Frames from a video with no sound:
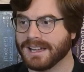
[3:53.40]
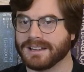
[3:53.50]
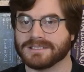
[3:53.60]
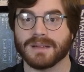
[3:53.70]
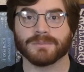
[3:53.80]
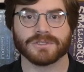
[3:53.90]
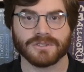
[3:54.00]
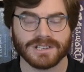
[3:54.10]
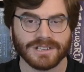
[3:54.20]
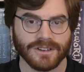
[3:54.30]

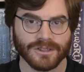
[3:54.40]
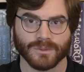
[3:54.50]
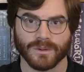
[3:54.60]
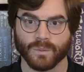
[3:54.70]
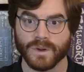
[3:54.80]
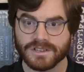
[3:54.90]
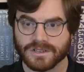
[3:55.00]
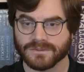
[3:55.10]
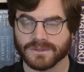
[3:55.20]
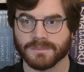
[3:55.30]
Tapestry is another one.
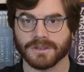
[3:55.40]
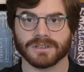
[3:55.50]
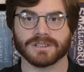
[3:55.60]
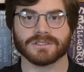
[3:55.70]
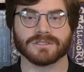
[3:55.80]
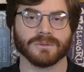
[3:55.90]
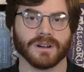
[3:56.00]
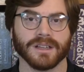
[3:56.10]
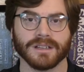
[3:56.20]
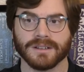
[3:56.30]
Which of the buildings do
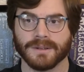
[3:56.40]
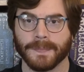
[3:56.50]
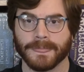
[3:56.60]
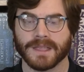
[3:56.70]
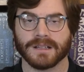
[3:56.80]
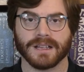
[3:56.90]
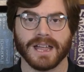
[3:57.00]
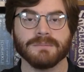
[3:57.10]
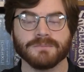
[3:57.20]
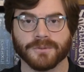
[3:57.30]
I
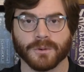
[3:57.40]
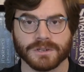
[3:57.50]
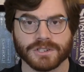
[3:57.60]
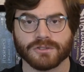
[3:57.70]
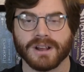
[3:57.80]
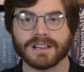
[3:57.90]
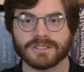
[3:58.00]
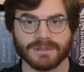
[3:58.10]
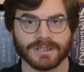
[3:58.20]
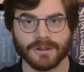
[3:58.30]
aim for? Which track
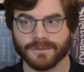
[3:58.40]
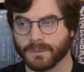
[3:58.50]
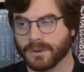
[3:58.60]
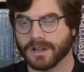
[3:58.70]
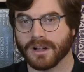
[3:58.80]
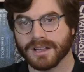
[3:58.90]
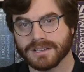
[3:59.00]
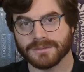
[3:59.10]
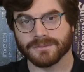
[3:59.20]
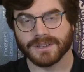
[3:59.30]
do I go for? What
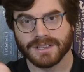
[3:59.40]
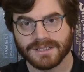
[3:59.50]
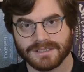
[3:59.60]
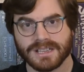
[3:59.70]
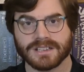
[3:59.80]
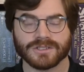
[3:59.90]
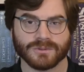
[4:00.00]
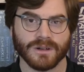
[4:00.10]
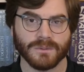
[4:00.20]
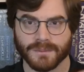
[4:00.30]
kind of things
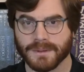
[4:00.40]
do I want to be